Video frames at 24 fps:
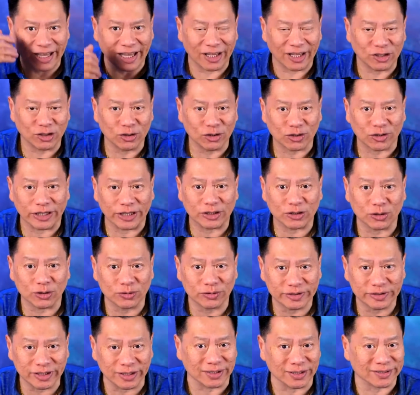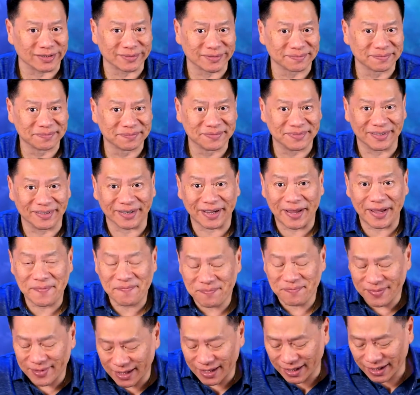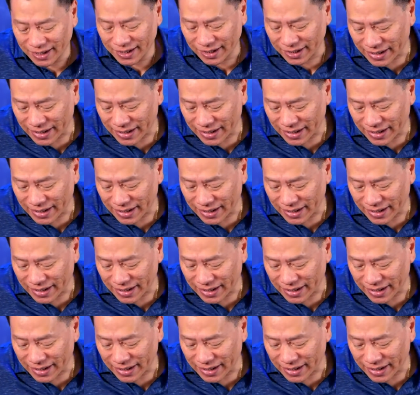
and you create your own result. Okay?